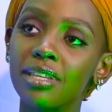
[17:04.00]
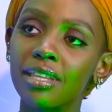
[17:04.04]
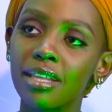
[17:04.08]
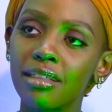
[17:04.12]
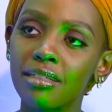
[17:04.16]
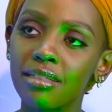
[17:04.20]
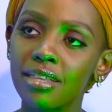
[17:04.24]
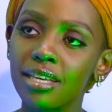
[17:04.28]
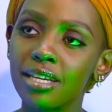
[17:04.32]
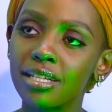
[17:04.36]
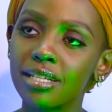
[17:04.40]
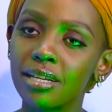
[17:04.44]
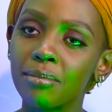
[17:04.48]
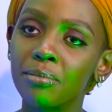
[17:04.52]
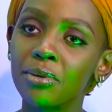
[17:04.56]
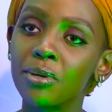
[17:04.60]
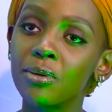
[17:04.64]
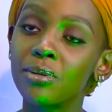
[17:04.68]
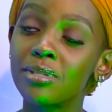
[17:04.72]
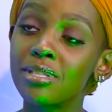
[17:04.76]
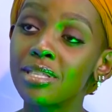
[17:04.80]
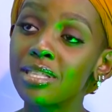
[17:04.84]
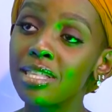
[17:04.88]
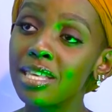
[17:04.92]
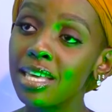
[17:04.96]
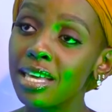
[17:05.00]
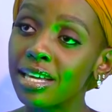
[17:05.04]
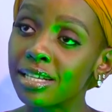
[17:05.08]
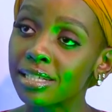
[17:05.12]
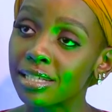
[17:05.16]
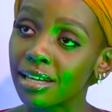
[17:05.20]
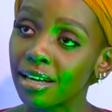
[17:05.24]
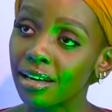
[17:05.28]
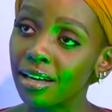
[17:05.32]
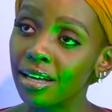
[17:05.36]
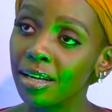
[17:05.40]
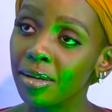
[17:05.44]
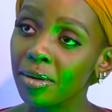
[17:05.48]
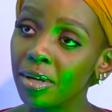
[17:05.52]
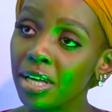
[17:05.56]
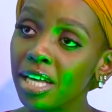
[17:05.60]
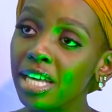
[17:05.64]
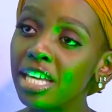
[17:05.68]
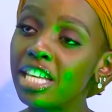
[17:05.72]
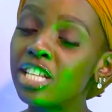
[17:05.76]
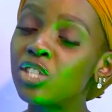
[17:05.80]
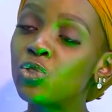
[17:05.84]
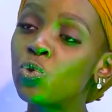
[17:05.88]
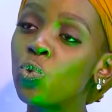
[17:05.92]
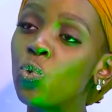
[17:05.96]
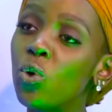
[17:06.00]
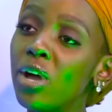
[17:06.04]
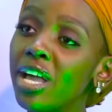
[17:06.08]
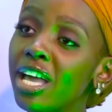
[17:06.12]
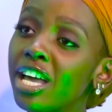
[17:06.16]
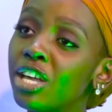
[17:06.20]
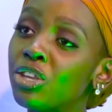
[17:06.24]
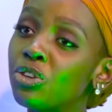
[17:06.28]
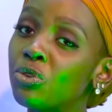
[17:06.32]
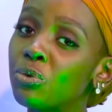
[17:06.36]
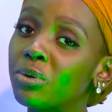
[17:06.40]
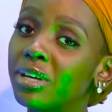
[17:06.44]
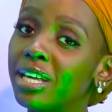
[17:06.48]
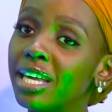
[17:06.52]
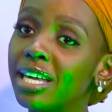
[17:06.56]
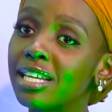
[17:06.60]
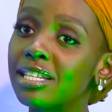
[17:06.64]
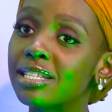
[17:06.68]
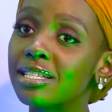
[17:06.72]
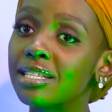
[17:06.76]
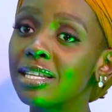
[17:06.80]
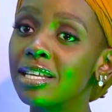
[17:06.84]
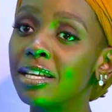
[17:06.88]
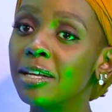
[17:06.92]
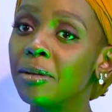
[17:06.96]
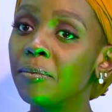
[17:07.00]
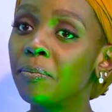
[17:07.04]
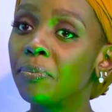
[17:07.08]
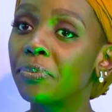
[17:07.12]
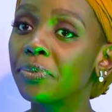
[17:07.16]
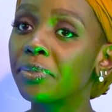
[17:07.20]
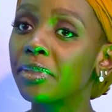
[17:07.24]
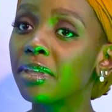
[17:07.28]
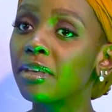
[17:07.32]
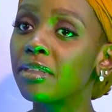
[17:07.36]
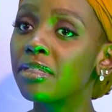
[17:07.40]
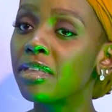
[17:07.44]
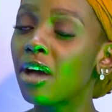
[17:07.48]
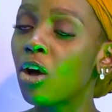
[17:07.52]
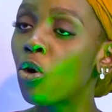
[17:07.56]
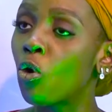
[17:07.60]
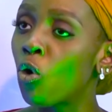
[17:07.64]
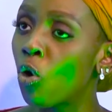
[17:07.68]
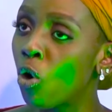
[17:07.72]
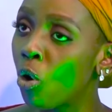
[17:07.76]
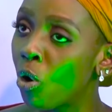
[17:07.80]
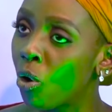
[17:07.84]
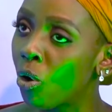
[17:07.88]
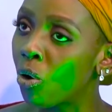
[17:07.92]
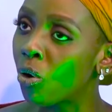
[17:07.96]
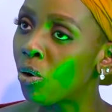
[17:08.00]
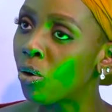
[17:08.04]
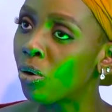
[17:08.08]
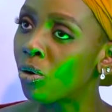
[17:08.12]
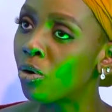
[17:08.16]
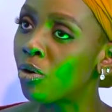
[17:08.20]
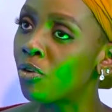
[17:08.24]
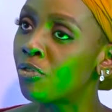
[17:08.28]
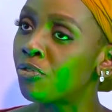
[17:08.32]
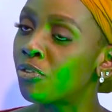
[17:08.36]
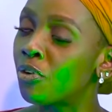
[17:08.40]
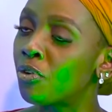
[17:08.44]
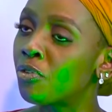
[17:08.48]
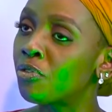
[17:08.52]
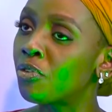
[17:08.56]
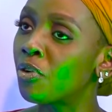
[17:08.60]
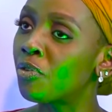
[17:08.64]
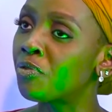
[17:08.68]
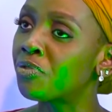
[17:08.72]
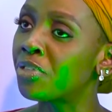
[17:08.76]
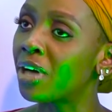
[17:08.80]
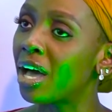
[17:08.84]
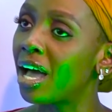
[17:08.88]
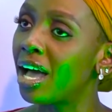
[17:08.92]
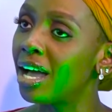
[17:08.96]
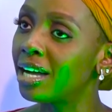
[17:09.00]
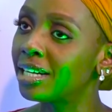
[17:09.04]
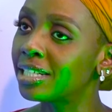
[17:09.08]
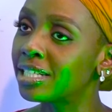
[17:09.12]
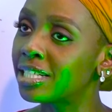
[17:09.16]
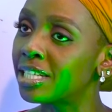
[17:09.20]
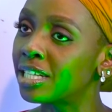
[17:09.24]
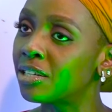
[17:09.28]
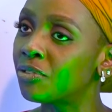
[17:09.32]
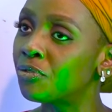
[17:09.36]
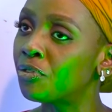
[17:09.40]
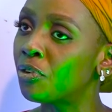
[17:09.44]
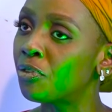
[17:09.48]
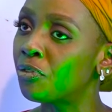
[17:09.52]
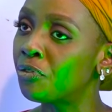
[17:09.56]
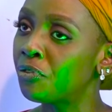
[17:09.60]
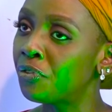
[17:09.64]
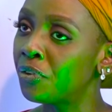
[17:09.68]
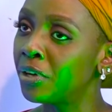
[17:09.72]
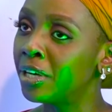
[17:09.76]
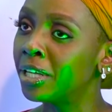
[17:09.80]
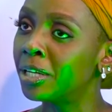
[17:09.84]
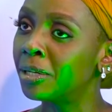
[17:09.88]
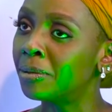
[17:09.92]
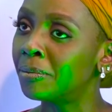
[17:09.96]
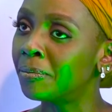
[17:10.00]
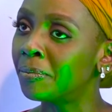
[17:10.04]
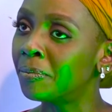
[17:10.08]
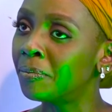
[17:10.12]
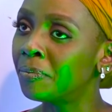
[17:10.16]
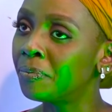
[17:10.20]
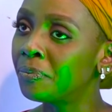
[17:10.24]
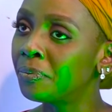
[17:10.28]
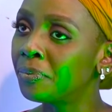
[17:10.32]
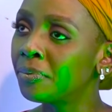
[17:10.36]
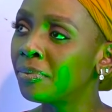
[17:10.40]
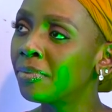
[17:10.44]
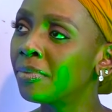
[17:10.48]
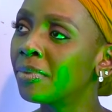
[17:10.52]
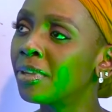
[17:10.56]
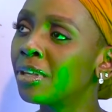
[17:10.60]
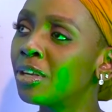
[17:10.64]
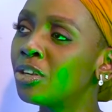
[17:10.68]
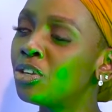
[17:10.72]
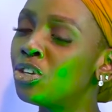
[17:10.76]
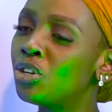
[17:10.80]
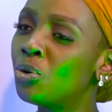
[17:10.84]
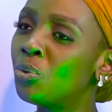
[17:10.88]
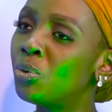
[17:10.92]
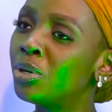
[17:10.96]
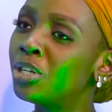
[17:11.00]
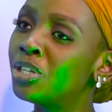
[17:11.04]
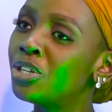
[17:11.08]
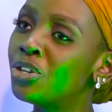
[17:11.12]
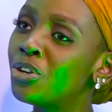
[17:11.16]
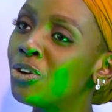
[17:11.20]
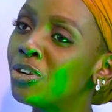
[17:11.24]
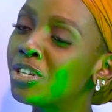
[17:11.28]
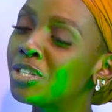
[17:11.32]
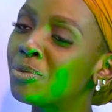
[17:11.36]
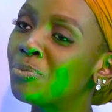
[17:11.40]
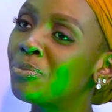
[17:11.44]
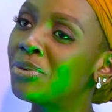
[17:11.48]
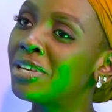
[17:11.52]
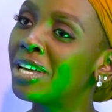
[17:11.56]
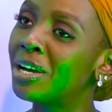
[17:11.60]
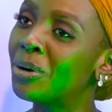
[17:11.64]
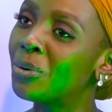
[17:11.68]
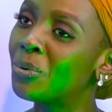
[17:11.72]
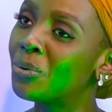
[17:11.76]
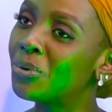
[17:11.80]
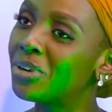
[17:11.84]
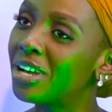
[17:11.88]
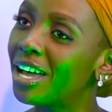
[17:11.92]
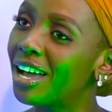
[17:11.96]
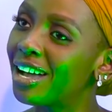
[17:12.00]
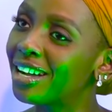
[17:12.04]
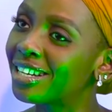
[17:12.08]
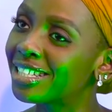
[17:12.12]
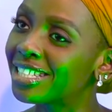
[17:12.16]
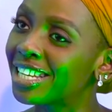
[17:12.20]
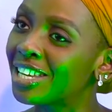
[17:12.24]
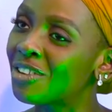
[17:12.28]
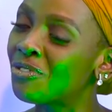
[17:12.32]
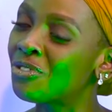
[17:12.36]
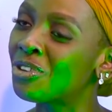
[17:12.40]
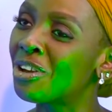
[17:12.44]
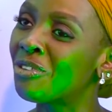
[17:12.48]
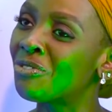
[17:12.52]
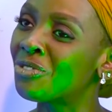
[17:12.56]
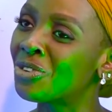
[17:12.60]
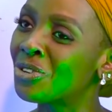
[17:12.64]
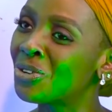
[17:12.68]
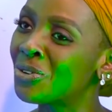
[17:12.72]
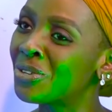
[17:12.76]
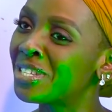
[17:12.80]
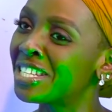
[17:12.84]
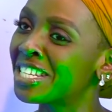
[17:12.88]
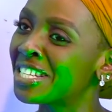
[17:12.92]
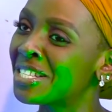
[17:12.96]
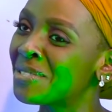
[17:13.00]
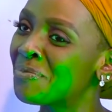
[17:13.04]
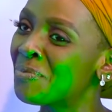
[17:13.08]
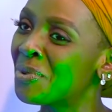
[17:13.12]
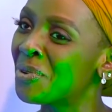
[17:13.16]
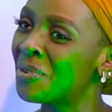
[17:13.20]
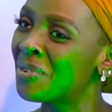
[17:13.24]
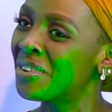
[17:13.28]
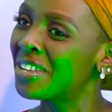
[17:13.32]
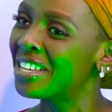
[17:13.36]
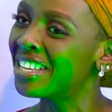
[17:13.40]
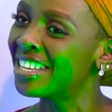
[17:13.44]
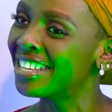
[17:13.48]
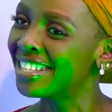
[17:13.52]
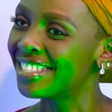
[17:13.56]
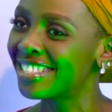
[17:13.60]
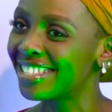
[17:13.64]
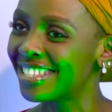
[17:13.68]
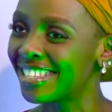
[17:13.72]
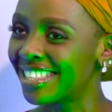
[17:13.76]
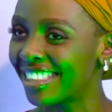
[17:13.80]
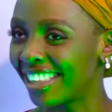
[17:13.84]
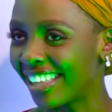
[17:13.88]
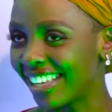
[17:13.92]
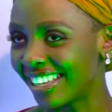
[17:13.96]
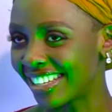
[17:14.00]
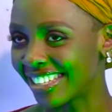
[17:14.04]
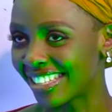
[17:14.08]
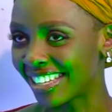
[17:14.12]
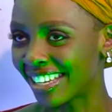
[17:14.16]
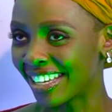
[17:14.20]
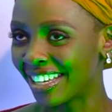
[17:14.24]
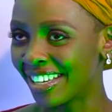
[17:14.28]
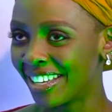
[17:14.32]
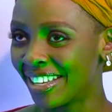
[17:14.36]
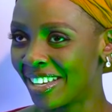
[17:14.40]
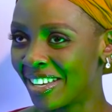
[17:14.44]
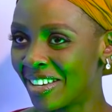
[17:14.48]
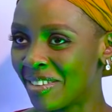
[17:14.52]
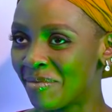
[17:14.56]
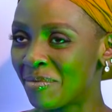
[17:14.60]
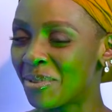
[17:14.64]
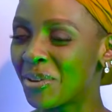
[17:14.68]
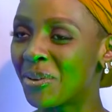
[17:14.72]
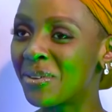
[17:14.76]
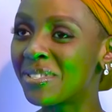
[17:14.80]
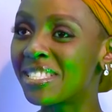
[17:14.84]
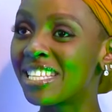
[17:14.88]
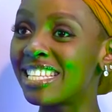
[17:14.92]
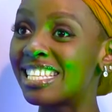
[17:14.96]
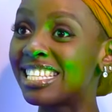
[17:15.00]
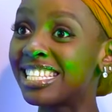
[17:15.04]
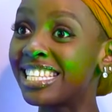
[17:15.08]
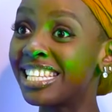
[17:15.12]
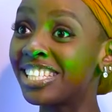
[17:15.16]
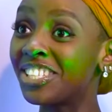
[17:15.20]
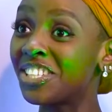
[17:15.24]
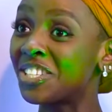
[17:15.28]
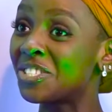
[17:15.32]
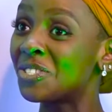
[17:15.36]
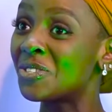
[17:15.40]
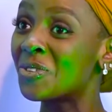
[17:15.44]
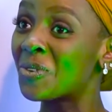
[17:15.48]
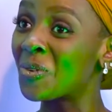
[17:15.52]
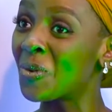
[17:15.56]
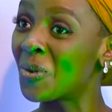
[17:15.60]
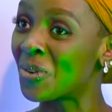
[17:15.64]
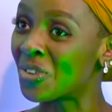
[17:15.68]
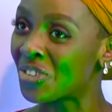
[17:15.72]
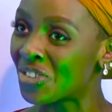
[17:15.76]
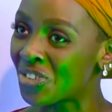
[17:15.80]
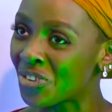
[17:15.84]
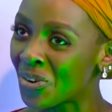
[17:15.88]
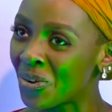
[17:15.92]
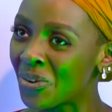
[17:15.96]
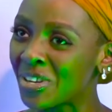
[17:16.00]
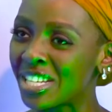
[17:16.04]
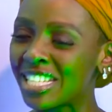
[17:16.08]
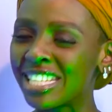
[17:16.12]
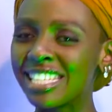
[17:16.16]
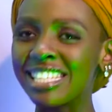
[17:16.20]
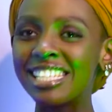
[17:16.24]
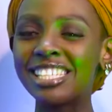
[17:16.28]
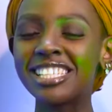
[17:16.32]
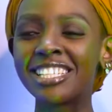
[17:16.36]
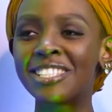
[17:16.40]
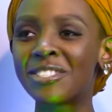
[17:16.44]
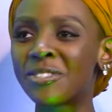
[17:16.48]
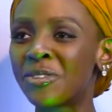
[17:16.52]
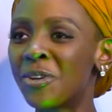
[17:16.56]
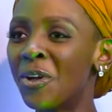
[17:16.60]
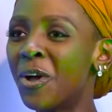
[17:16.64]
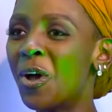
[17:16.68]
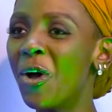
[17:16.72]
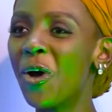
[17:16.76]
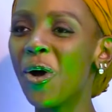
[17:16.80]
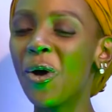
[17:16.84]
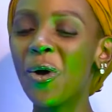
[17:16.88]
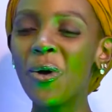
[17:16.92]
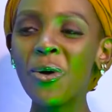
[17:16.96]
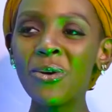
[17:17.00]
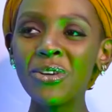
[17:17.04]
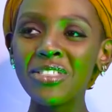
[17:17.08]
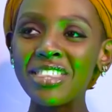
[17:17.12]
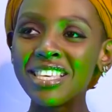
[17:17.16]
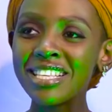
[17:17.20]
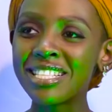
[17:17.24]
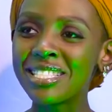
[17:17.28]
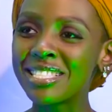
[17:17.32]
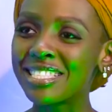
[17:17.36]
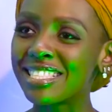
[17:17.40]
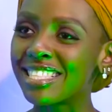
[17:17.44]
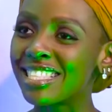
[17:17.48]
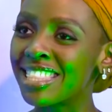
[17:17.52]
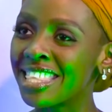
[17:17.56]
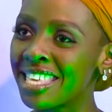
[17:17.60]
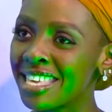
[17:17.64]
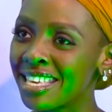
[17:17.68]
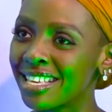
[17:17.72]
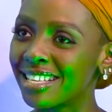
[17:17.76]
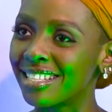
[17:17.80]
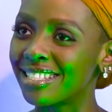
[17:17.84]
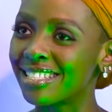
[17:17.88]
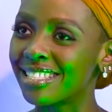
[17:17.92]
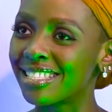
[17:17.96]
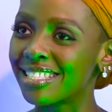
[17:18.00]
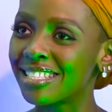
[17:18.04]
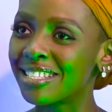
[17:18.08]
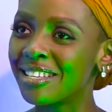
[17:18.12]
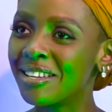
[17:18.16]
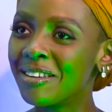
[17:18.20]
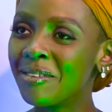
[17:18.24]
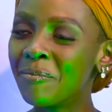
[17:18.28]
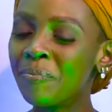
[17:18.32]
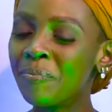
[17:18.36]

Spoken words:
in the theater, because theater is where you get the core of the acting for film. You will not be a good actor if you have not experienced theater, because it teaches you control. It teaches you all these things.